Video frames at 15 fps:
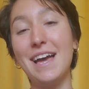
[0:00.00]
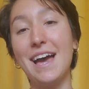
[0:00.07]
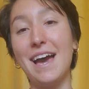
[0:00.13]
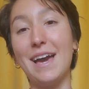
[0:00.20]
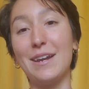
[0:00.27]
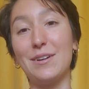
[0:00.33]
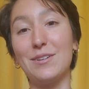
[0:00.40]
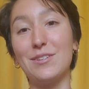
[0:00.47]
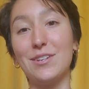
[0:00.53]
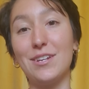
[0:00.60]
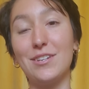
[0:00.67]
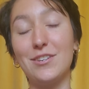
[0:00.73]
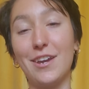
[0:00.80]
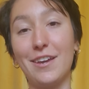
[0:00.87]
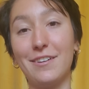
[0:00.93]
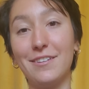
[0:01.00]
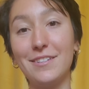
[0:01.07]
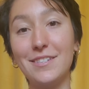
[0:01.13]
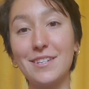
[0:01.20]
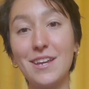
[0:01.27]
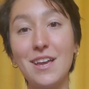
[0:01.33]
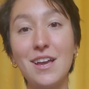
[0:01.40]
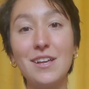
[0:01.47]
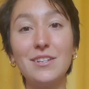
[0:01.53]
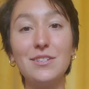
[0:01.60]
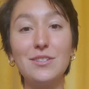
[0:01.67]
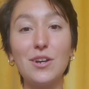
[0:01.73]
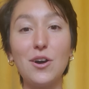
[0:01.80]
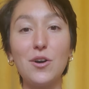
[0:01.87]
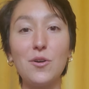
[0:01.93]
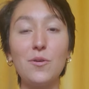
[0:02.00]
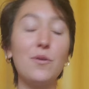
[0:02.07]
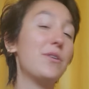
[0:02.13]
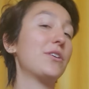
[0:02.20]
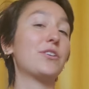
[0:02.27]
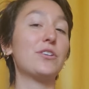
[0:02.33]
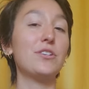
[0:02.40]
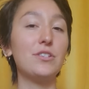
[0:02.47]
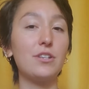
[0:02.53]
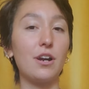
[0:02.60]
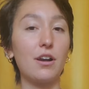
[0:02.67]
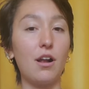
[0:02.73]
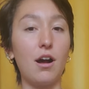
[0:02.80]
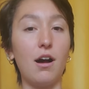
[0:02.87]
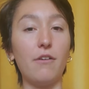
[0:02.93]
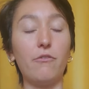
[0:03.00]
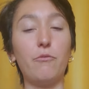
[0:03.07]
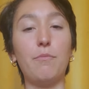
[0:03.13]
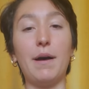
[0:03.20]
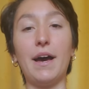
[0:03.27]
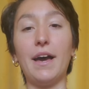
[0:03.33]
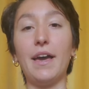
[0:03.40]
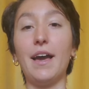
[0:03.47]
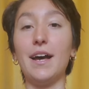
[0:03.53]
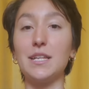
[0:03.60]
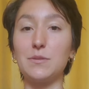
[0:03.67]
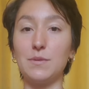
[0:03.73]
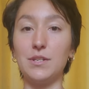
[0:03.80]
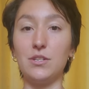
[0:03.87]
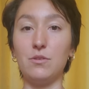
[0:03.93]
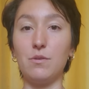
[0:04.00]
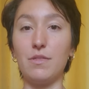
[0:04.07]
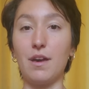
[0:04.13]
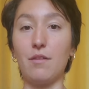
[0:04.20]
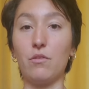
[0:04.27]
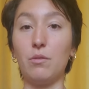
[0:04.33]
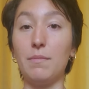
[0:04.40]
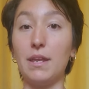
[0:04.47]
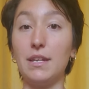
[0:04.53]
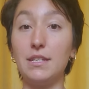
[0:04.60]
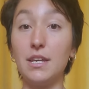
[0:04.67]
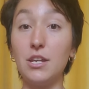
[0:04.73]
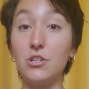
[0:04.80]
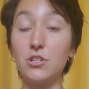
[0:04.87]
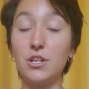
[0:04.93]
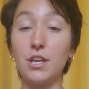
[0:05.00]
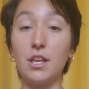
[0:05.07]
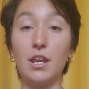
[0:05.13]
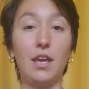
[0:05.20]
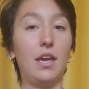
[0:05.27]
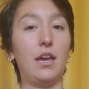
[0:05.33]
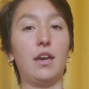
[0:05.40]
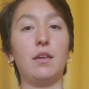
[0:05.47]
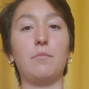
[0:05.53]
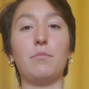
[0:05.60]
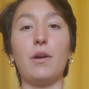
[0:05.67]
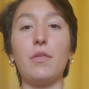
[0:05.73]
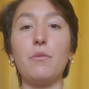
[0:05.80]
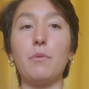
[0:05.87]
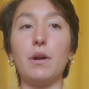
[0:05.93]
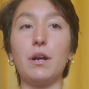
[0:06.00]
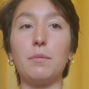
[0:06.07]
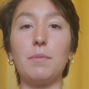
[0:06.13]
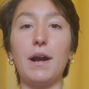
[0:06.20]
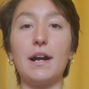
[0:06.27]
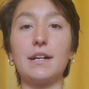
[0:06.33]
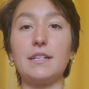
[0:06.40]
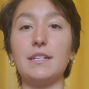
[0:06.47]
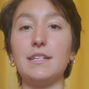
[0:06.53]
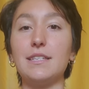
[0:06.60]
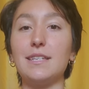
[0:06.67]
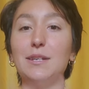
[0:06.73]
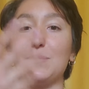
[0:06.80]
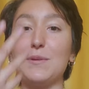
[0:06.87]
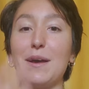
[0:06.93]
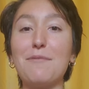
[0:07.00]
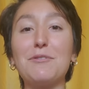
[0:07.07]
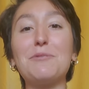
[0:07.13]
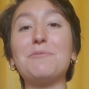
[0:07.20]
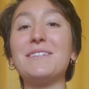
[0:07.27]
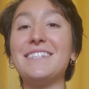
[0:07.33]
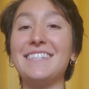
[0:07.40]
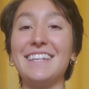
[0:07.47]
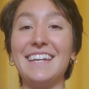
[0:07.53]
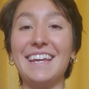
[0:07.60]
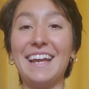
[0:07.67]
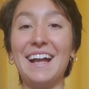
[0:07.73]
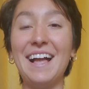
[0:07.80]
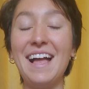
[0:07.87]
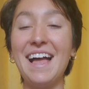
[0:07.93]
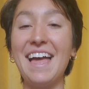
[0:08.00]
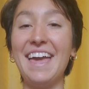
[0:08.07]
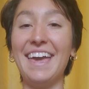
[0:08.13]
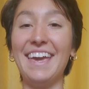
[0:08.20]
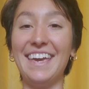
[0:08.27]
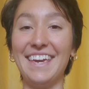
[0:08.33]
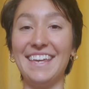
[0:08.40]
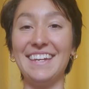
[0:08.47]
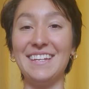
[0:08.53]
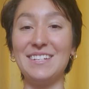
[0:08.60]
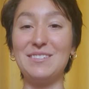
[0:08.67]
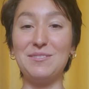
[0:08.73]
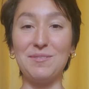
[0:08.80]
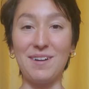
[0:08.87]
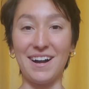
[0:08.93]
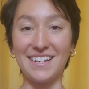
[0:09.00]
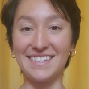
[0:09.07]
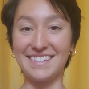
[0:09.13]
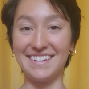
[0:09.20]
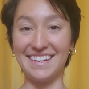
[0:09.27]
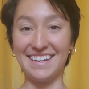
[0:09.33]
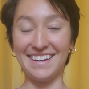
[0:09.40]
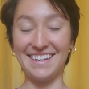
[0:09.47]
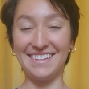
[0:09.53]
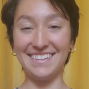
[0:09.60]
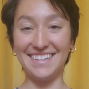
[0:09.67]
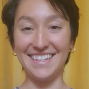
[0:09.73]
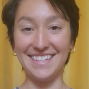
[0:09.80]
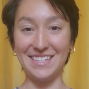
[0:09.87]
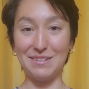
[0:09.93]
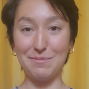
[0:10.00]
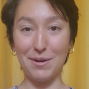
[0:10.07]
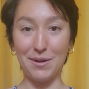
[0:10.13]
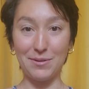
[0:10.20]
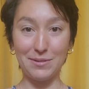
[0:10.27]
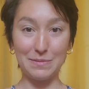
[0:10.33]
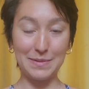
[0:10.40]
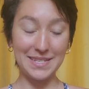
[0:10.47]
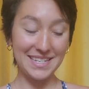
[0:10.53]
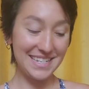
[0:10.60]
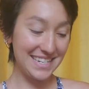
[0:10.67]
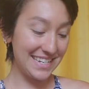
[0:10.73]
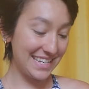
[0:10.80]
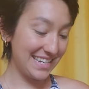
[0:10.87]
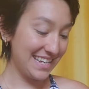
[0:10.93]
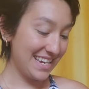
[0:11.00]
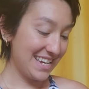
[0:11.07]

energy channels. So you're going to start off by, as we do with every meditation and breathwork practice, and whenever we're sitting in Sukhasana, easy pose position,